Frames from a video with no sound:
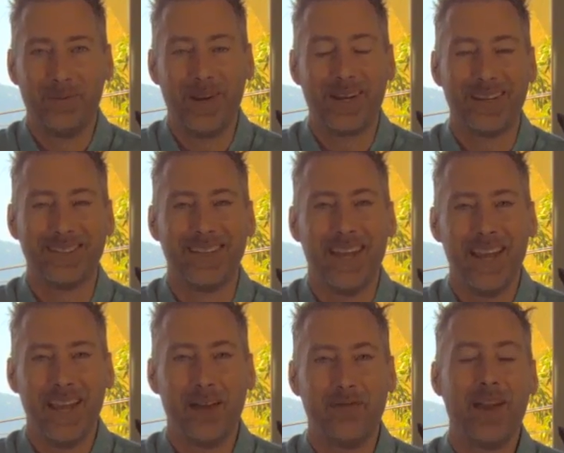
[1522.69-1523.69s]
because
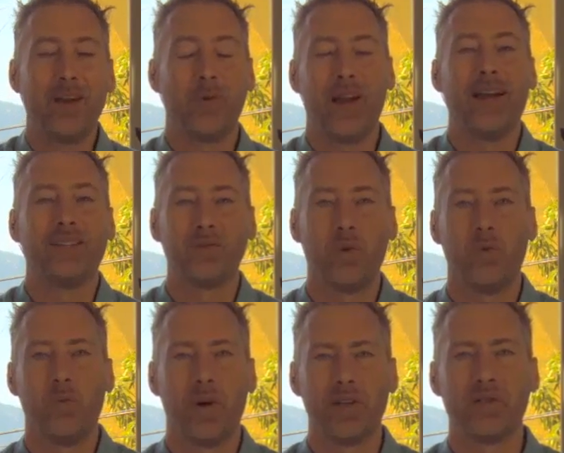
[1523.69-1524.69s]
if anyone asks, well,
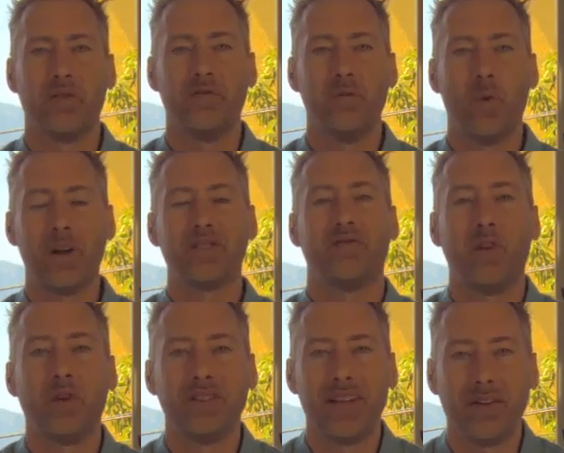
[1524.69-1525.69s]
what is a
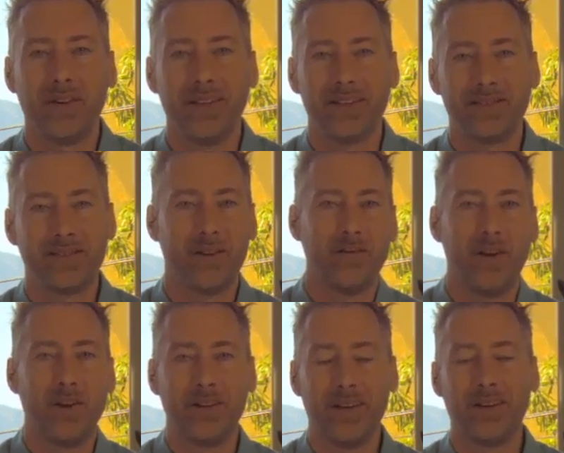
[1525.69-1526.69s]
voluntarist or a
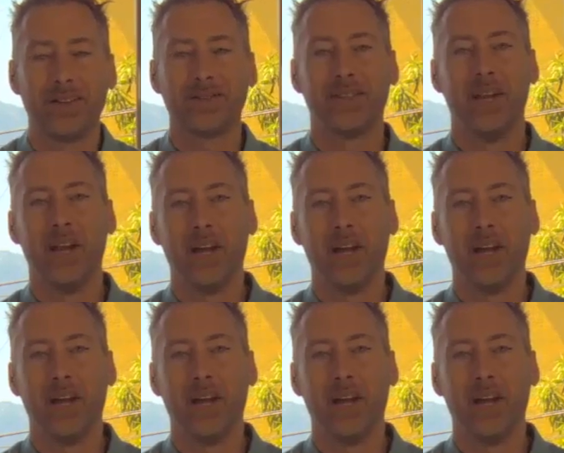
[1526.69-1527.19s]
voluntarist,